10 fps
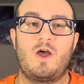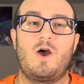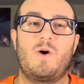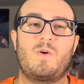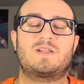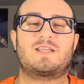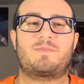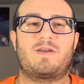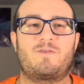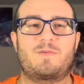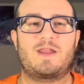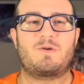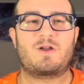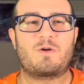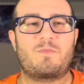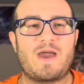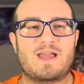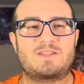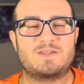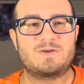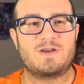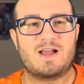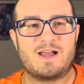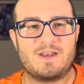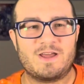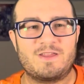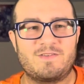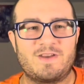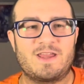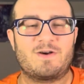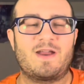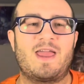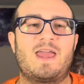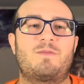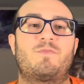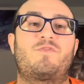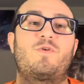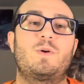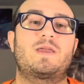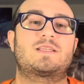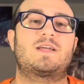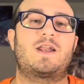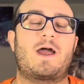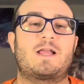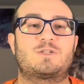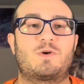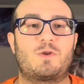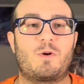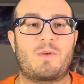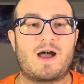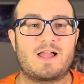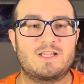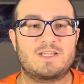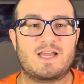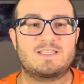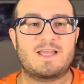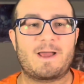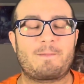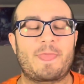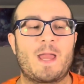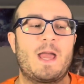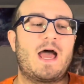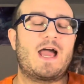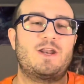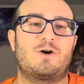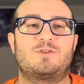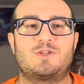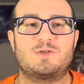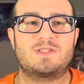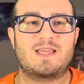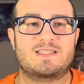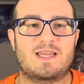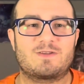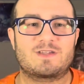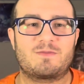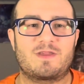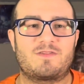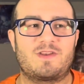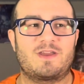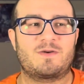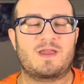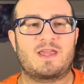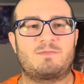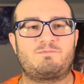What's up, everybody, and welcome back to another video. And before we get started, I just want to apologize that I know Tuesday I said I was going to make a video and